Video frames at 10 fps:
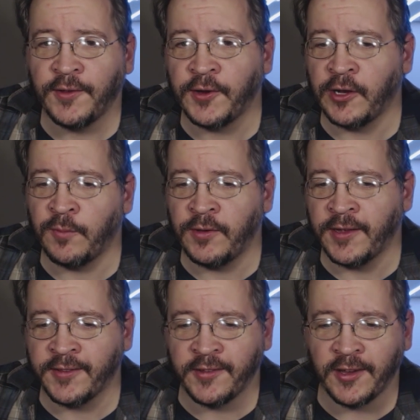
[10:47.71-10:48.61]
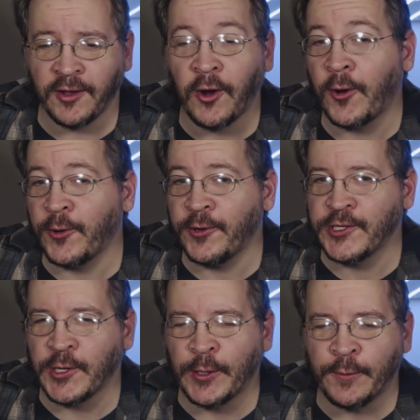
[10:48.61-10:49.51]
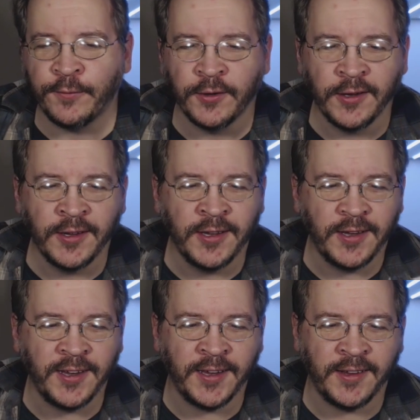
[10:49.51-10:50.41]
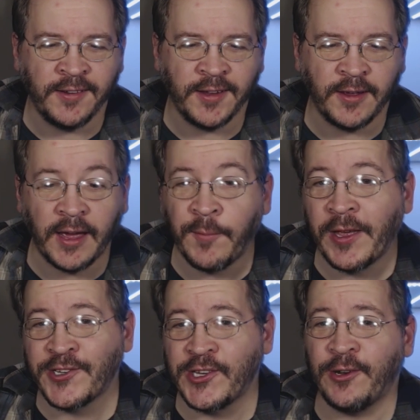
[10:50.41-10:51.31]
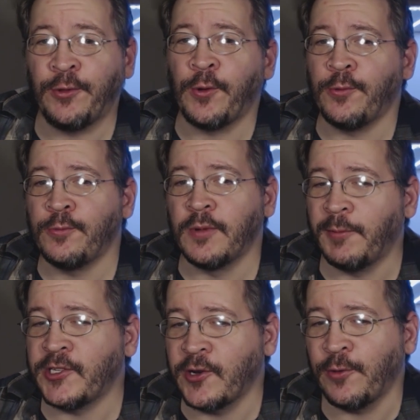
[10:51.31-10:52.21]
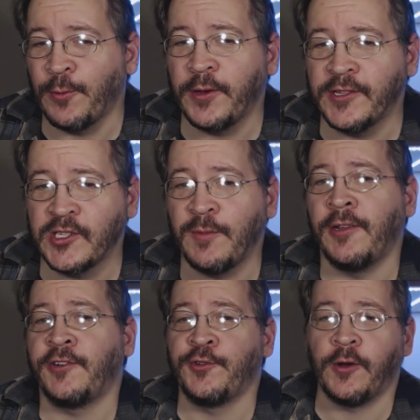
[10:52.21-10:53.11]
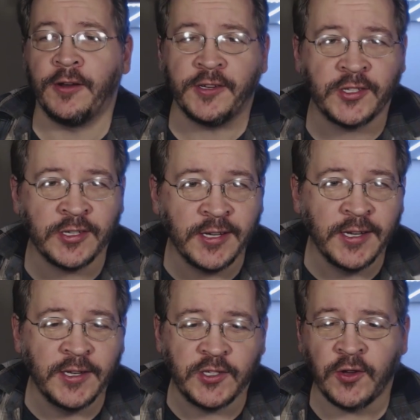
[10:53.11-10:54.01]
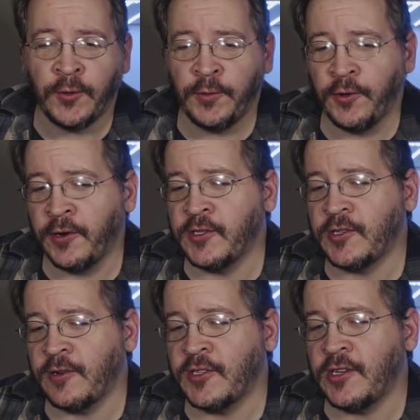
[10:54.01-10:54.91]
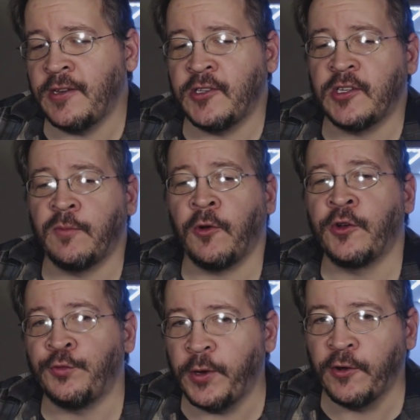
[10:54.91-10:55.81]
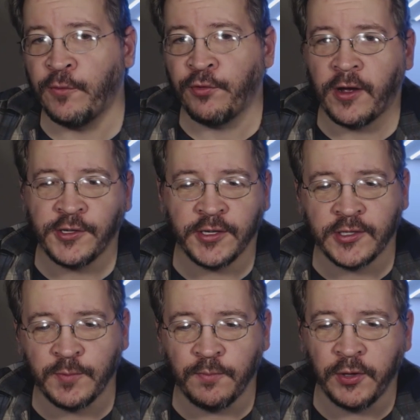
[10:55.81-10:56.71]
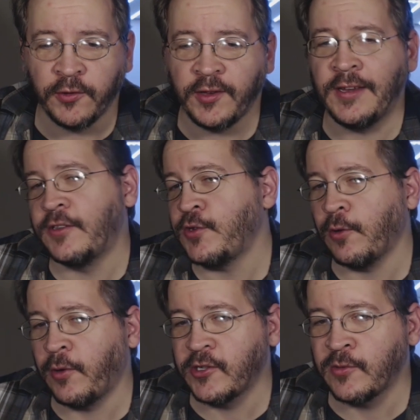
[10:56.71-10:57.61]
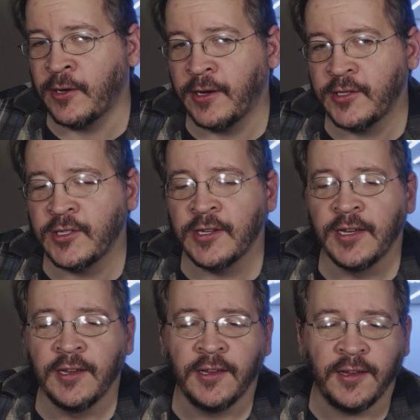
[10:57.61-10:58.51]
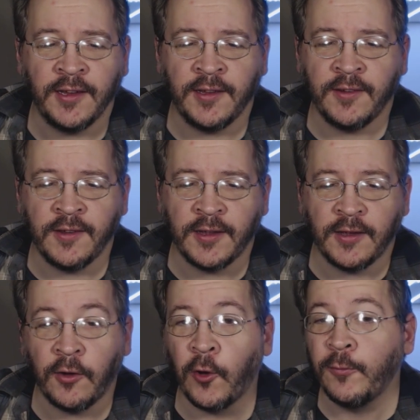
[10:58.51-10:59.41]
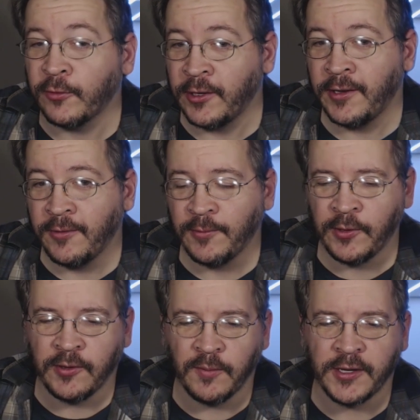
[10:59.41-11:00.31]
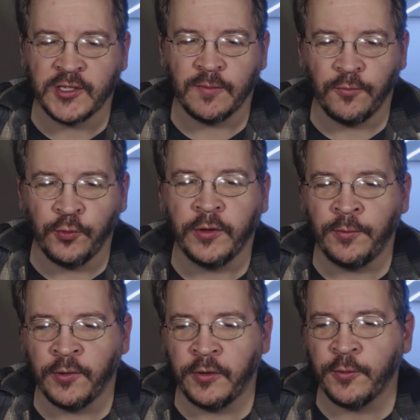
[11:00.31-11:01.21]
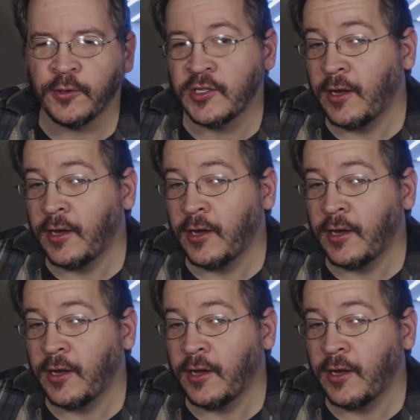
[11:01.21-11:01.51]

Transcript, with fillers: they're going to get uh, harder to solve, and uh, I'm actually going to throw, I'm going to start throwing in some electronics. So you're going to start seeing some Arduino projects built into a puzzle box and uh, hopefully we can make some really, really cool